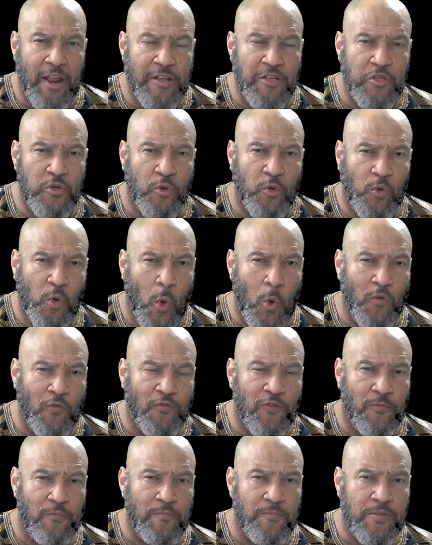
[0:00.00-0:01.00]
that you're quoting
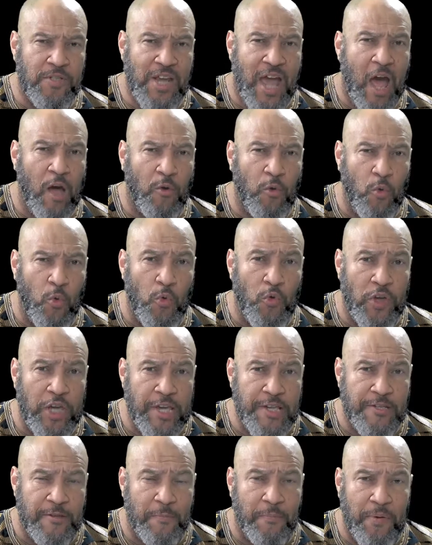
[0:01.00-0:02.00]
from Shaul,
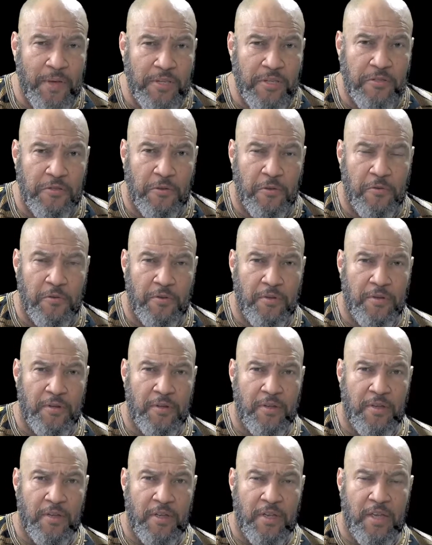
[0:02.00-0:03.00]
his epistle,
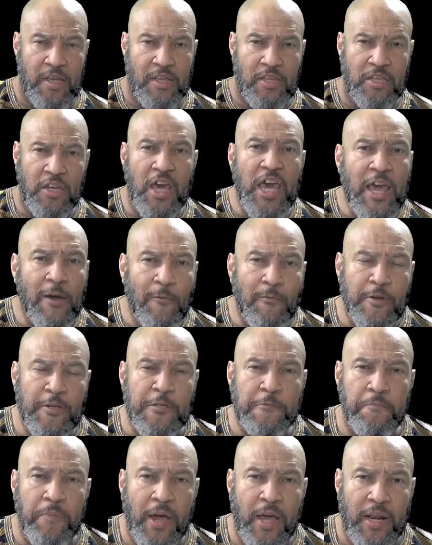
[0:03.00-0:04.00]
your head will be
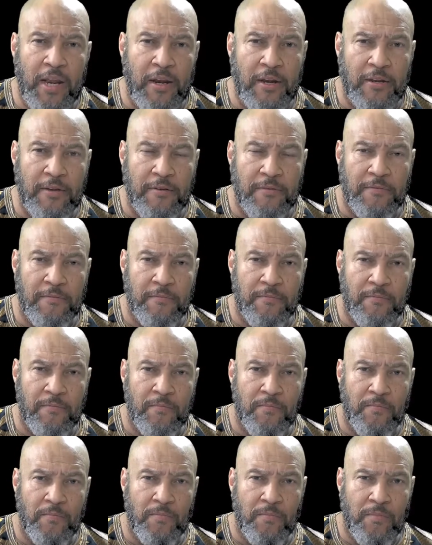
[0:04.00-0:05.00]
spinning.
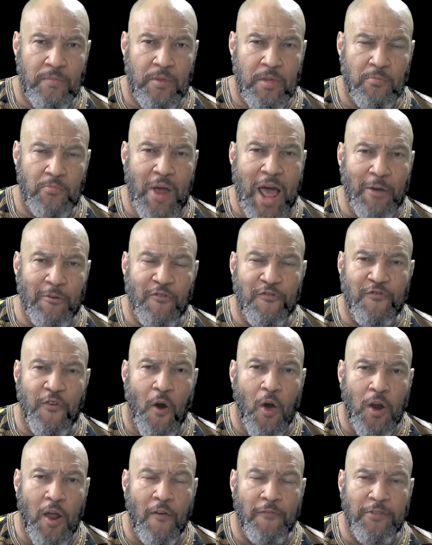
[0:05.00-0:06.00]
Probably will
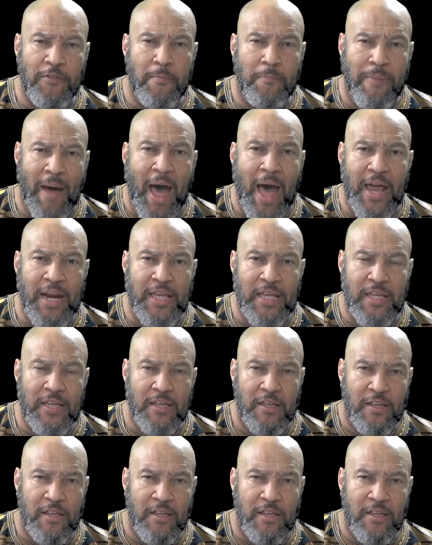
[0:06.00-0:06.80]
fall off the body.